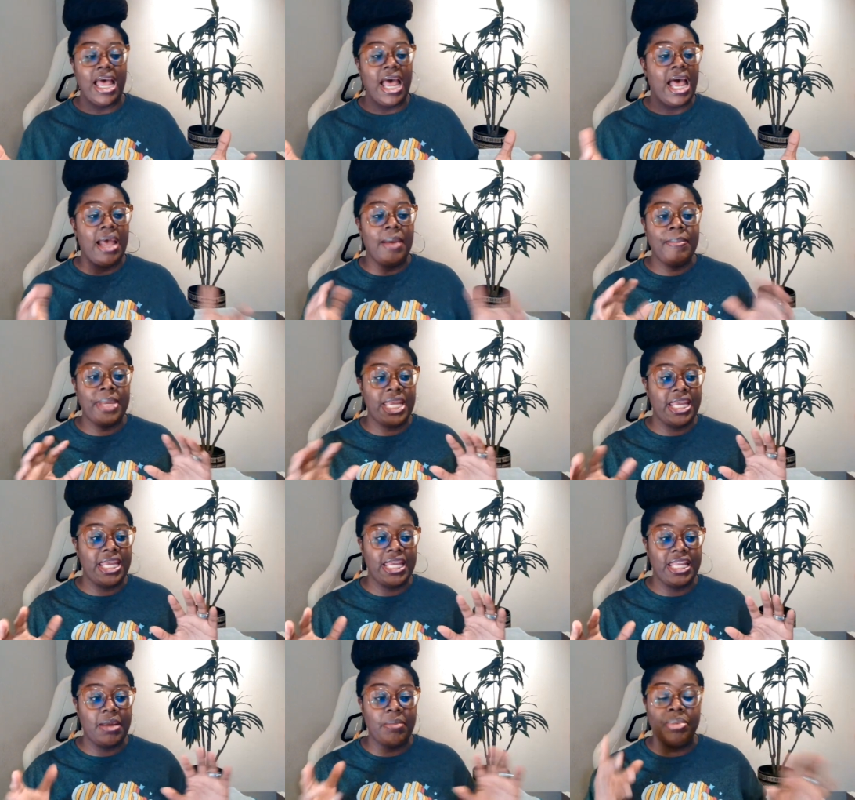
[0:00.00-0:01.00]
I
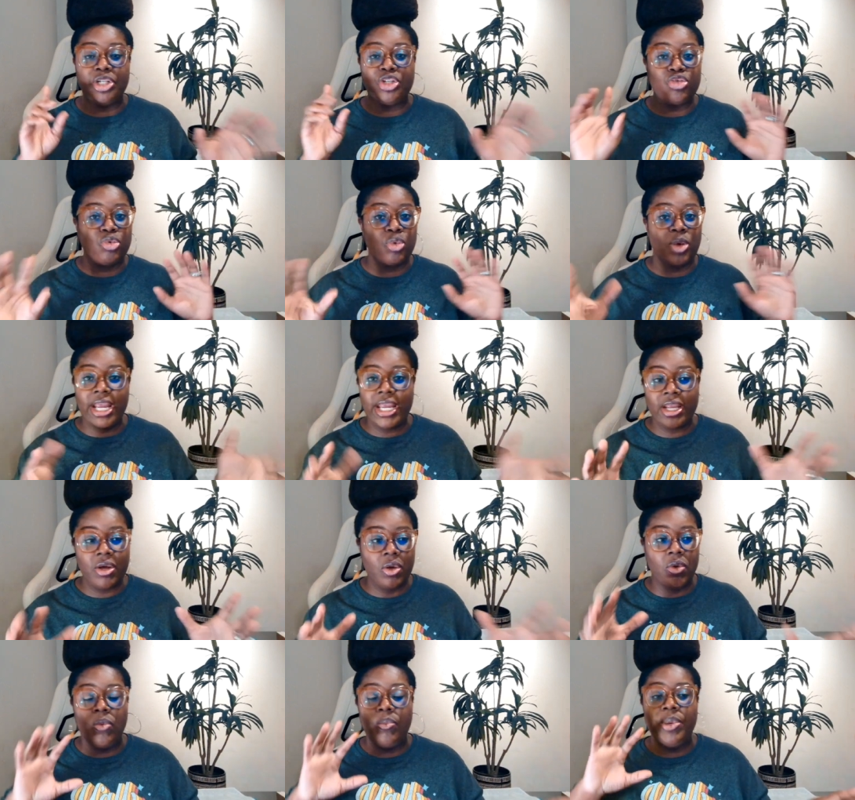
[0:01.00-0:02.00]
mean,
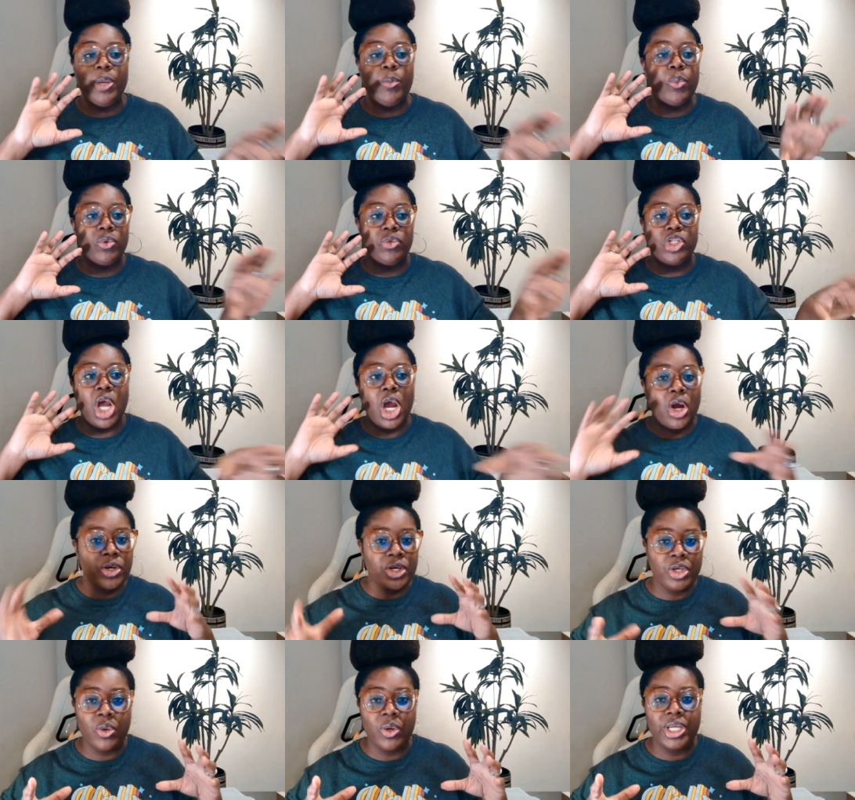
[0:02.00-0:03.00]
betrayal, people
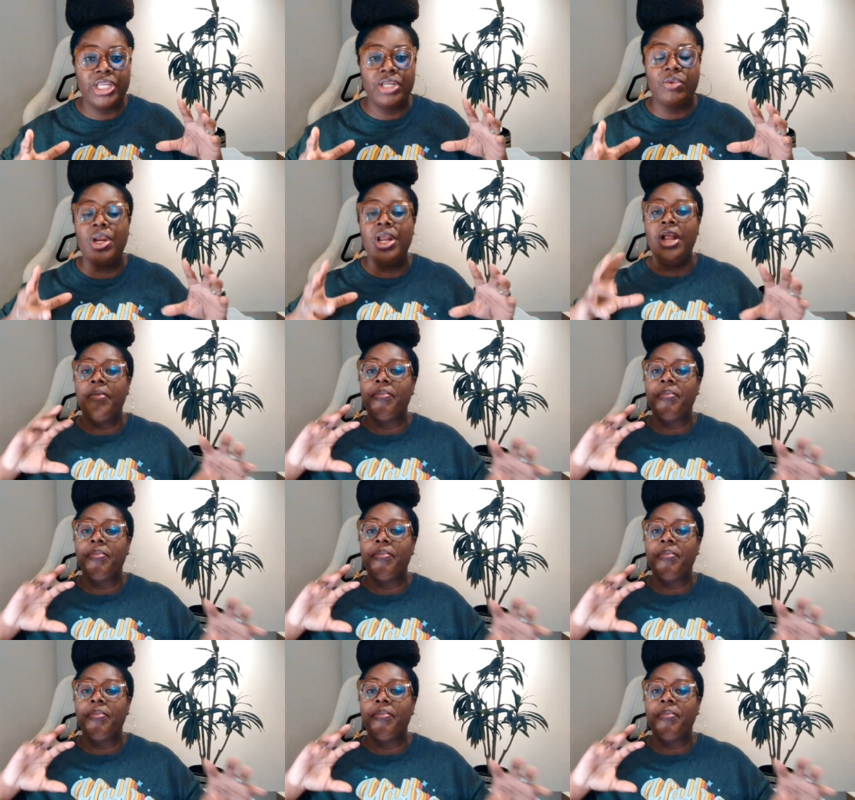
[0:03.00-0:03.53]
turning on you,